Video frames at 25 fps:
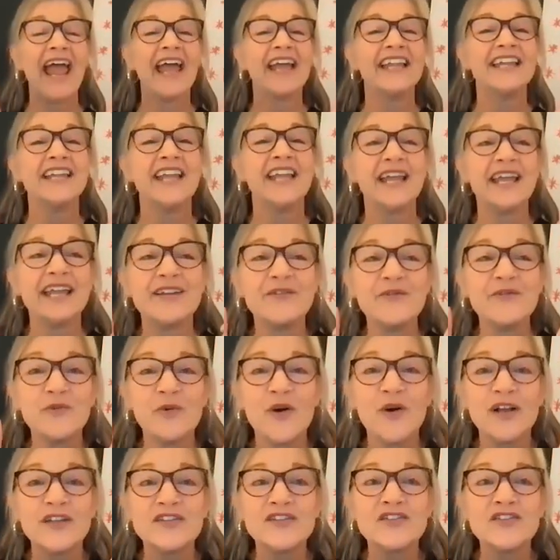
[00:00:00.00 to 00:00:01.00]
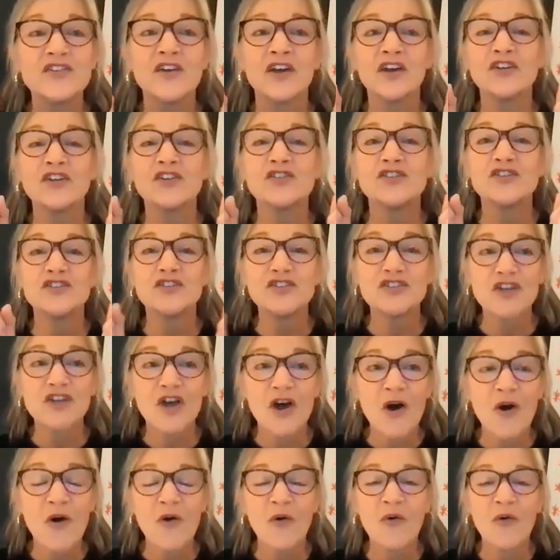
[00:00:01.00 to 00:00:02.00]
And it was
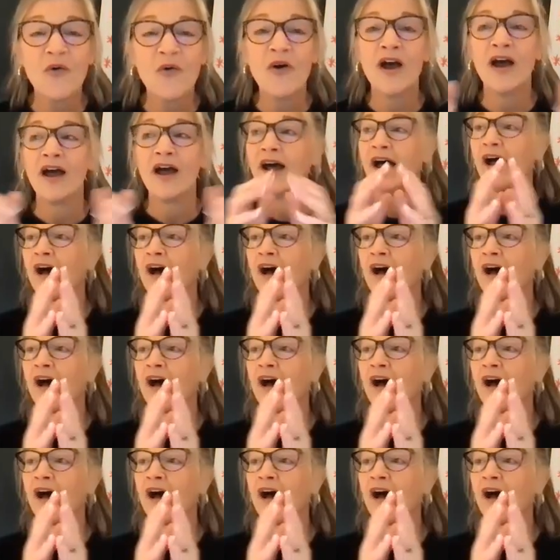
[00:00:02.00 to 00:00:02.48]
so